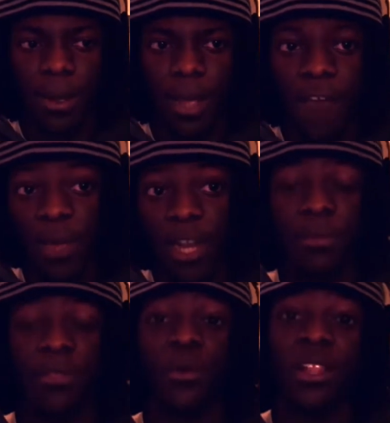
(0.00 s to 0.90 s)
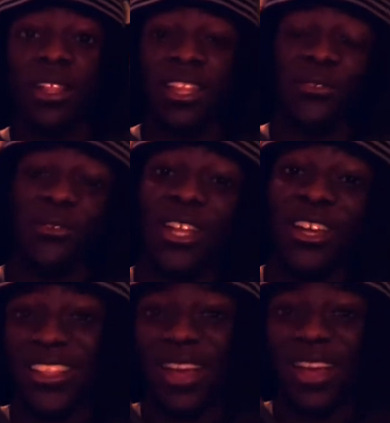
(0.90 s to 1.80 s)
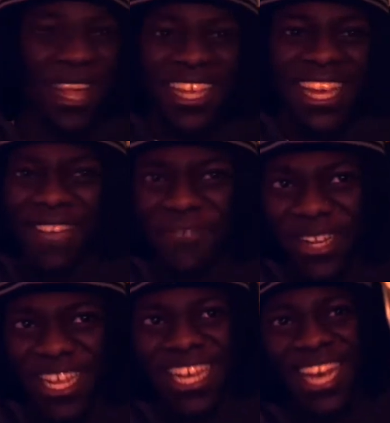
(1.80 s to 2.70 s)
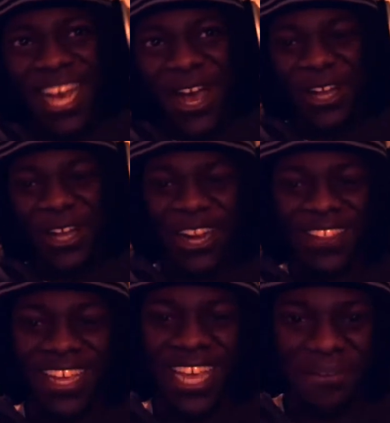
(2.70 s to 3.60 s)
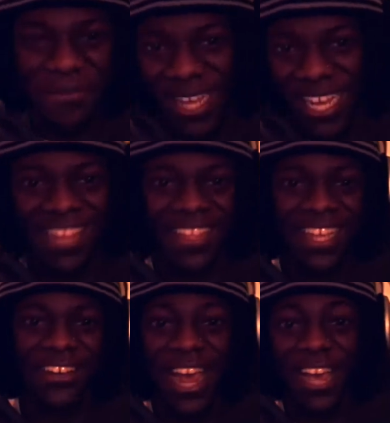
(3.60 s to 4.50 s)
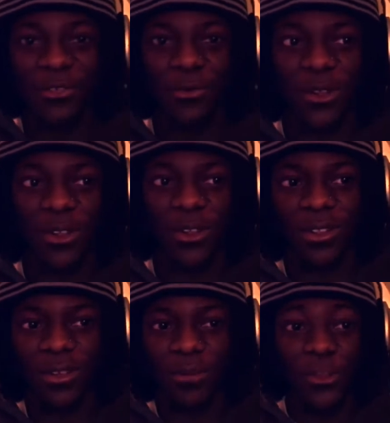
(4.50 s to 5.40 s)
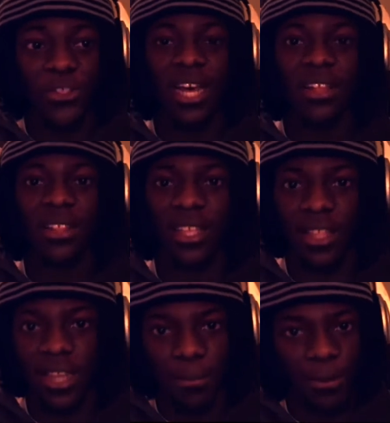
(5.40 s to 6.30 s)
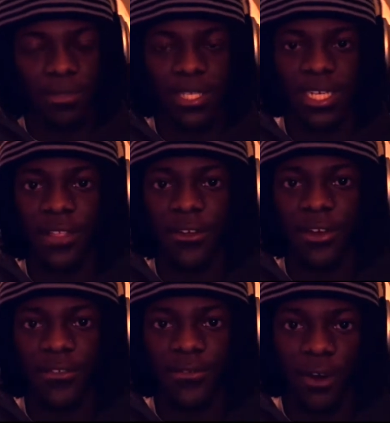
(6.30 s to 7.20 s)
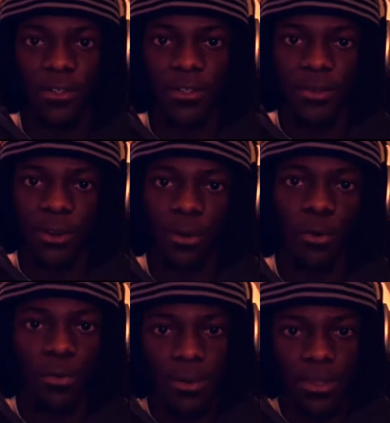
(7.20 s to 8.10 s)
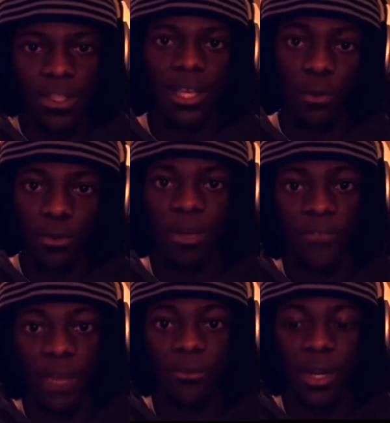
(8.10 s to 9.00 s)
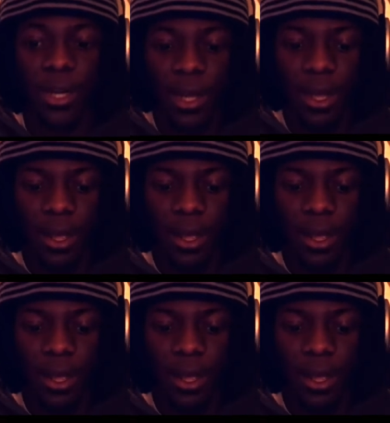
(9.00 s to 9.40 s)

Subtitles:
I've met him as well, and he's really awesome. I mean, I think I relate a lot of the gameplay and like their actual personalities, and I put them together as far as, you know, seeing who's my favorite.